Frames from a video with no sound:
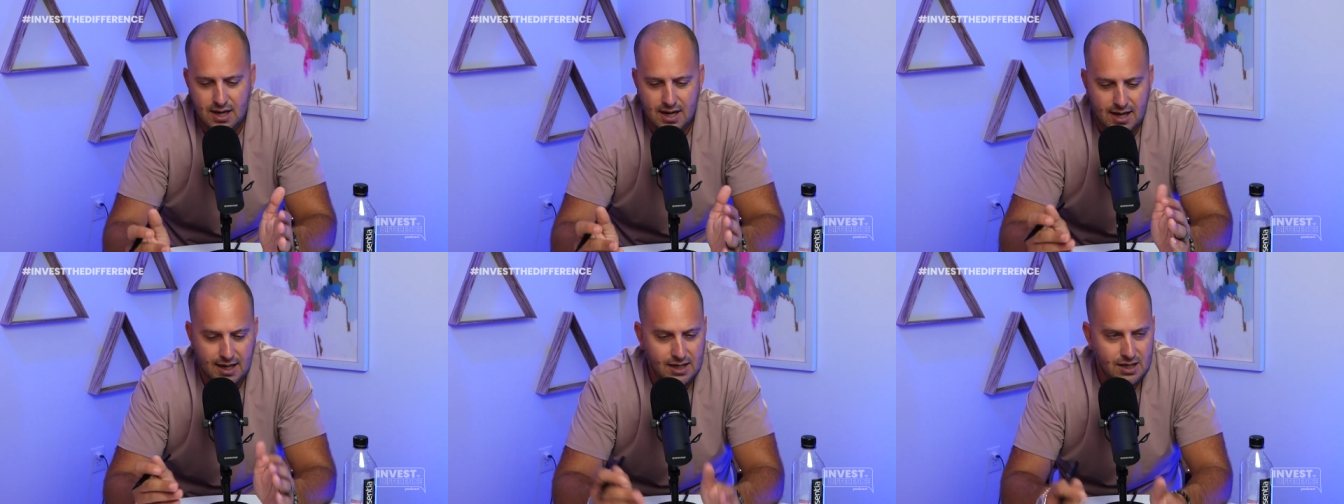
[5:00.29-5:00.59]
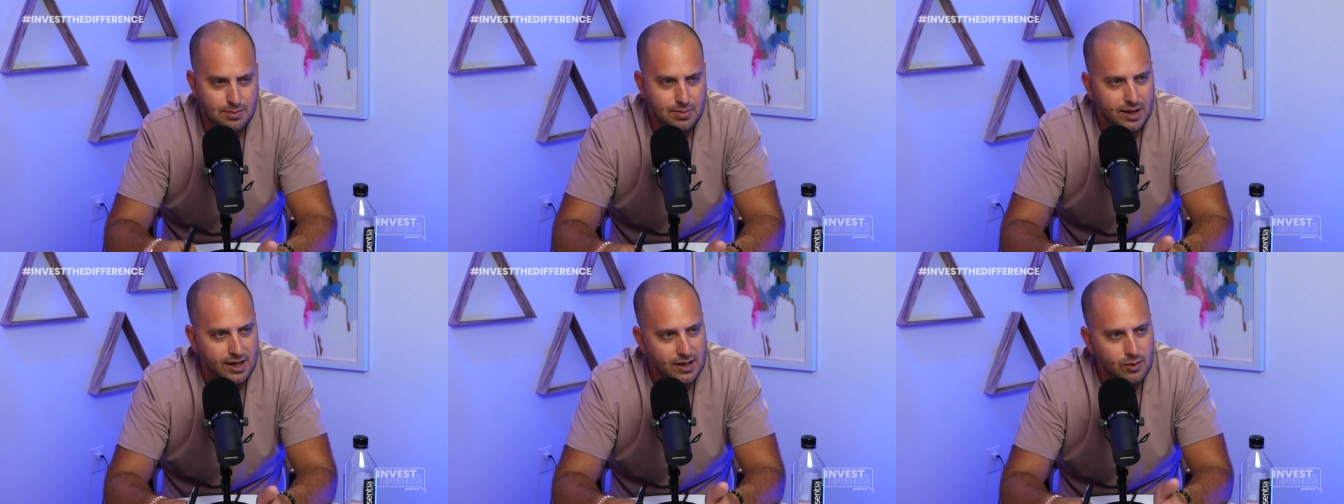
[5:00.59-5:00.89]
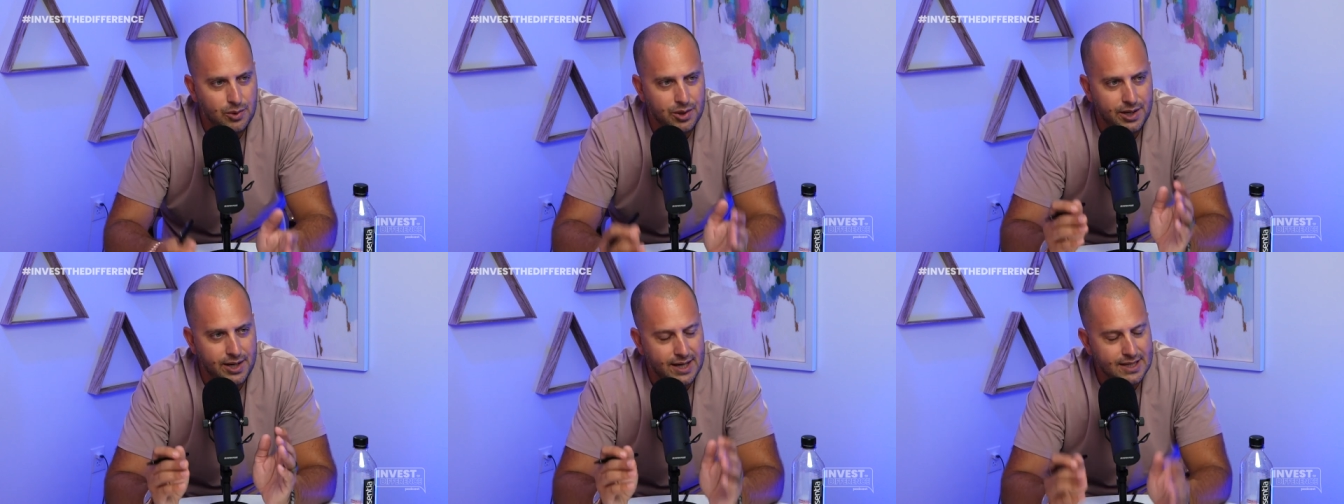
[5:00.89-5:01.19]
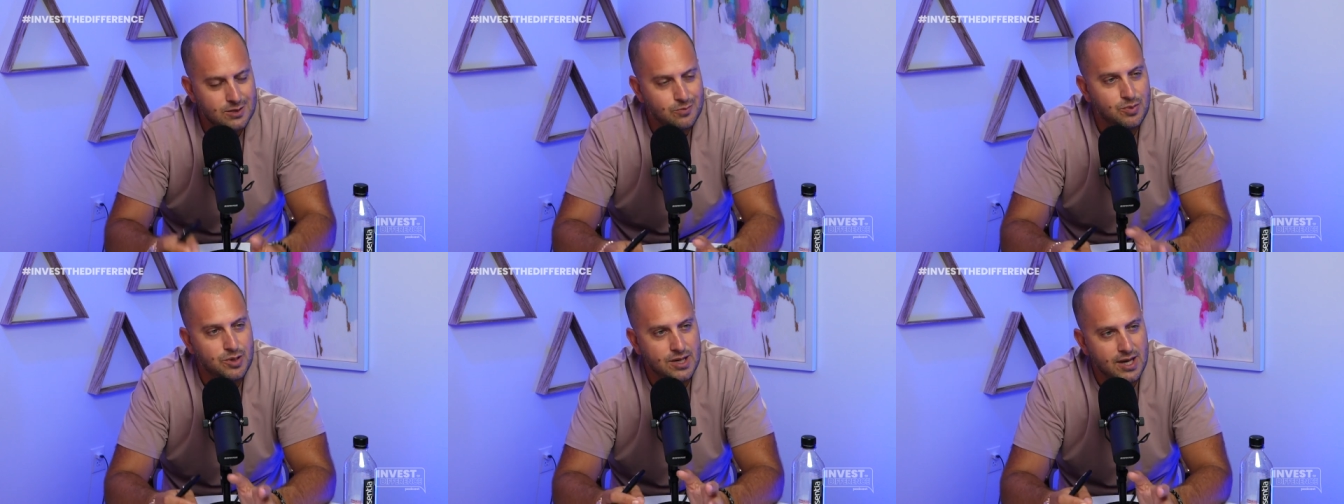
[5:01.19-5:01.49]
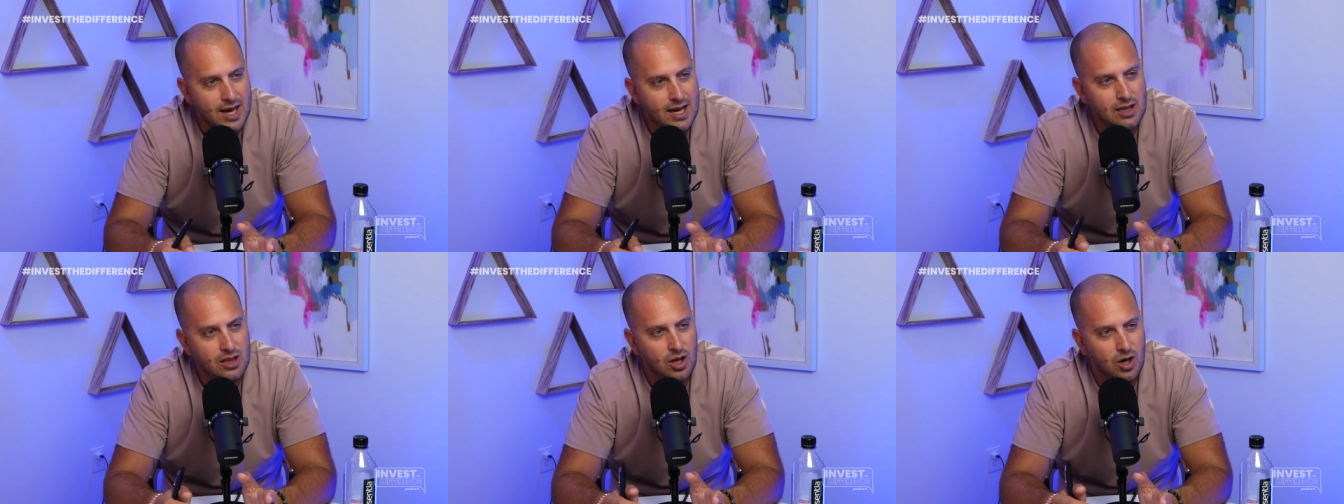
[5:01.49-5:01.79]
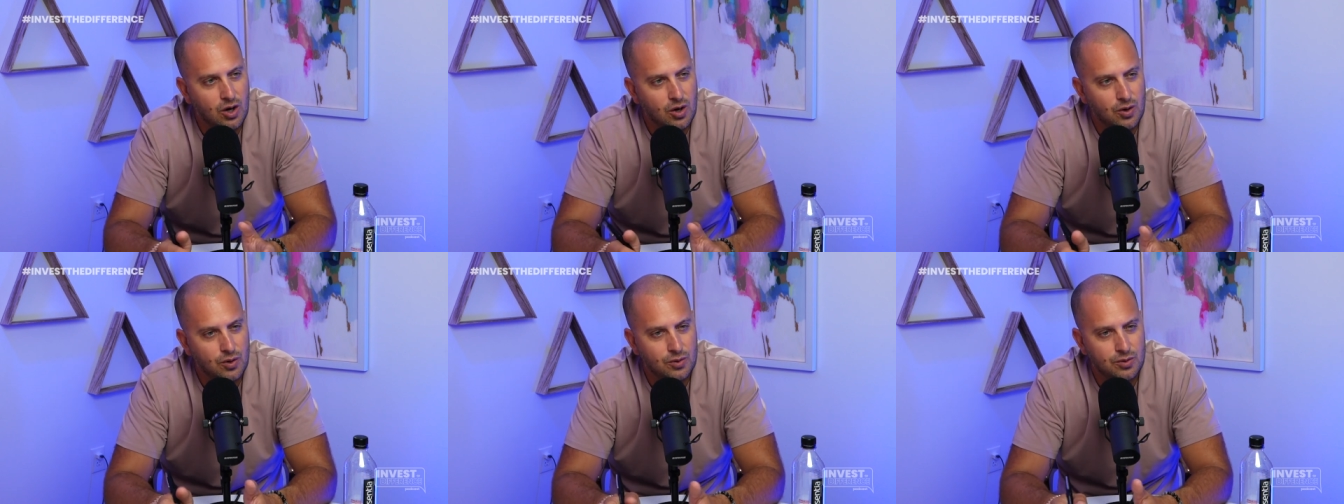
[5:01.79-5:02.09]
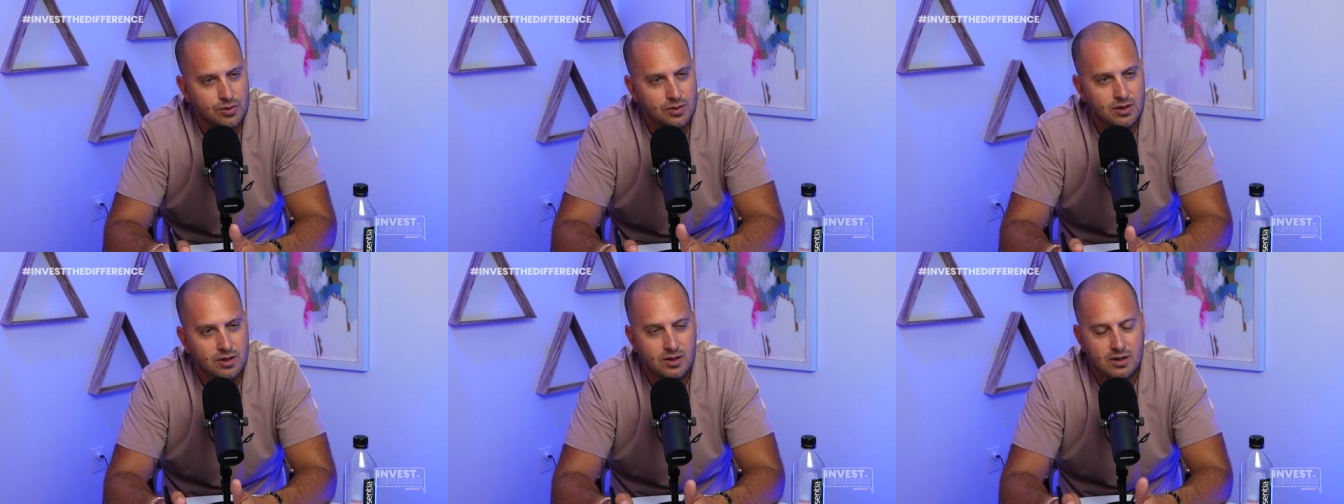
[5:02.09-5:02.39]
anybody with an SBA
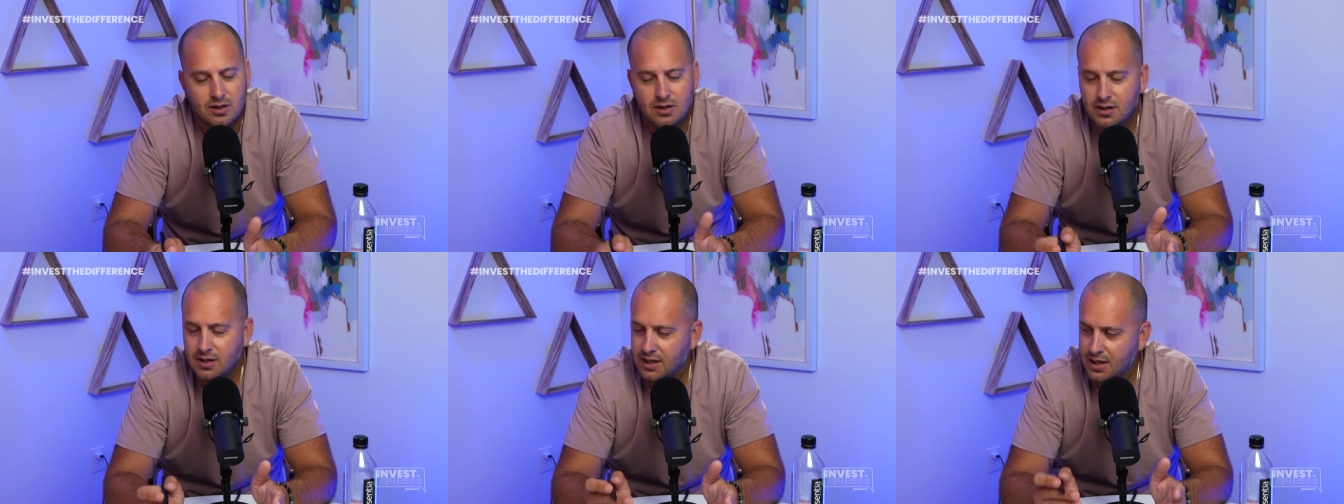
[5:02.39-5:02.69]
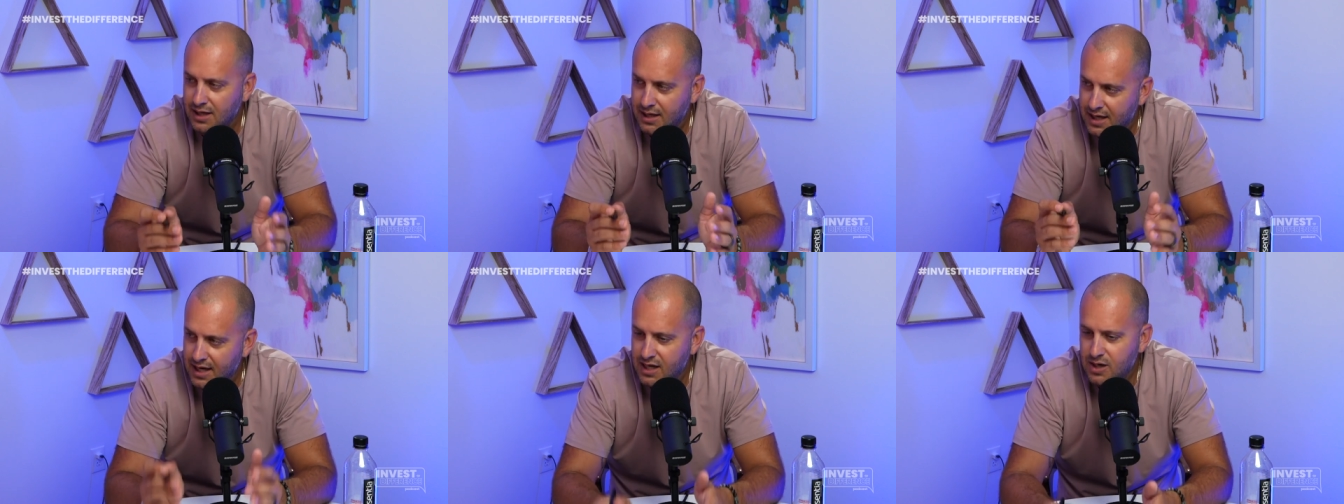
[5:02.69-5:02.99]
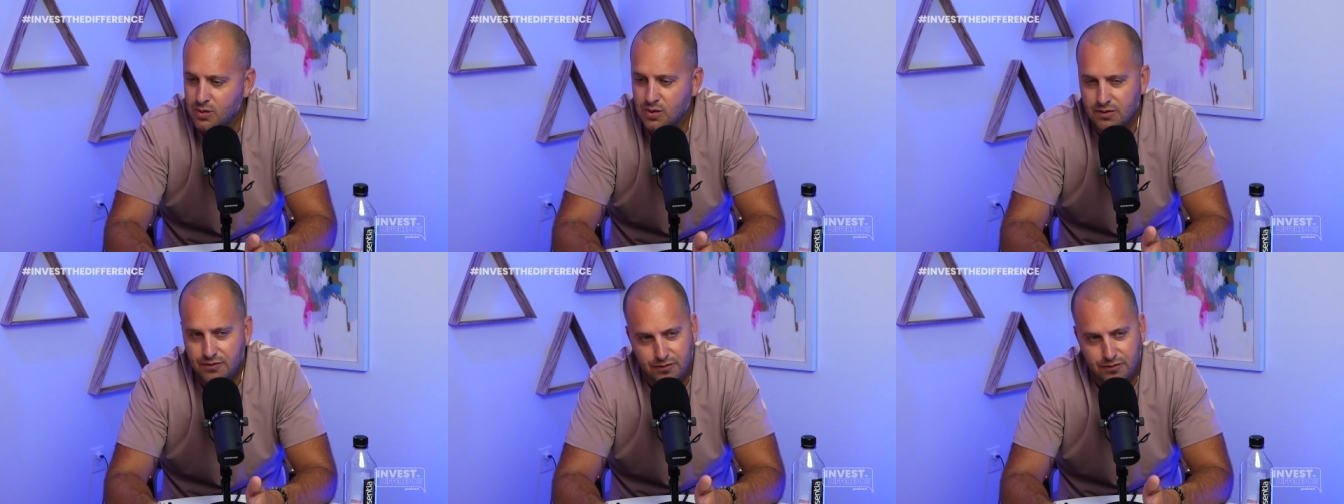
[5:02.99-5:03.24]
loan can get into a